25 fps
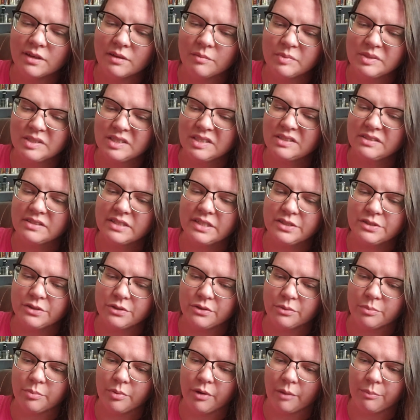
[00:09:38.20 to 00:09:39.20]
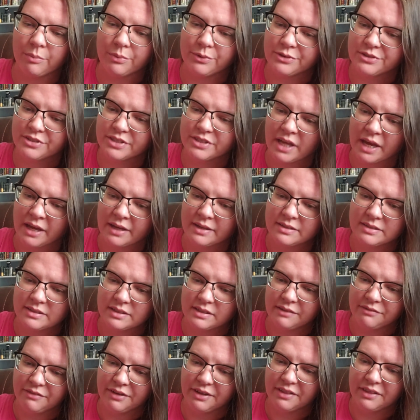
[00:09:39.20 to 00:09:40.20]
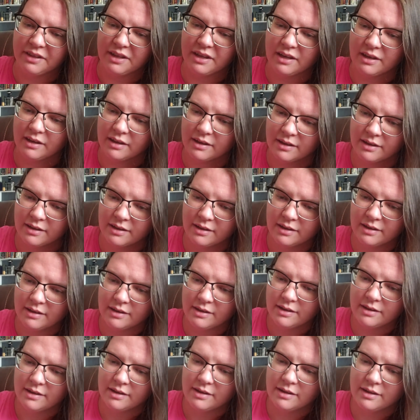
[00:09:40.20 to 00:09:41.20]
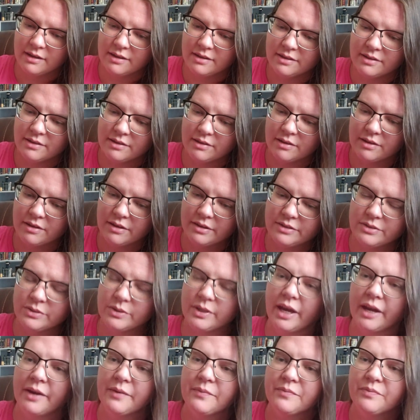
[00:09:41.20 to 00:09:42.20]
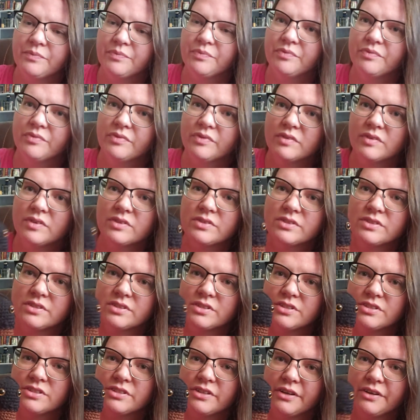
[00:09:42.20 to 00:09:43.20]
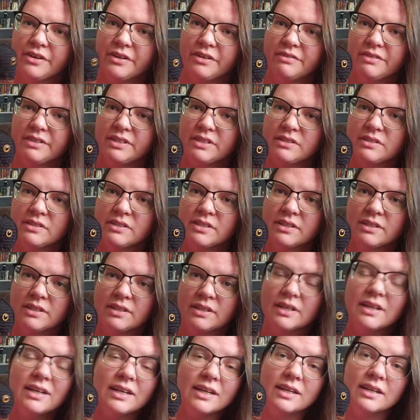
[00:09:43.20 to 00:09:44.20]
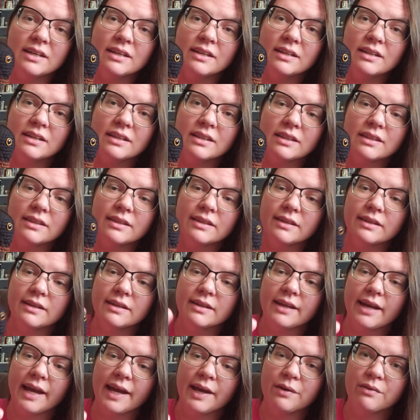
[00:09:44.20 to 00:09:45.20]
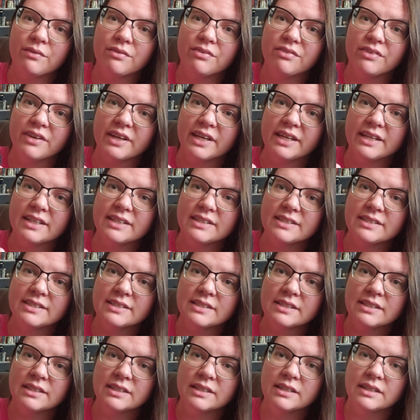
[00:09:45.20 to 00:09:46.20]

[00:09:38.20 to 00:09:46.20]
But since these are the proper size and everything. So yeah, this is the start of his little outfit.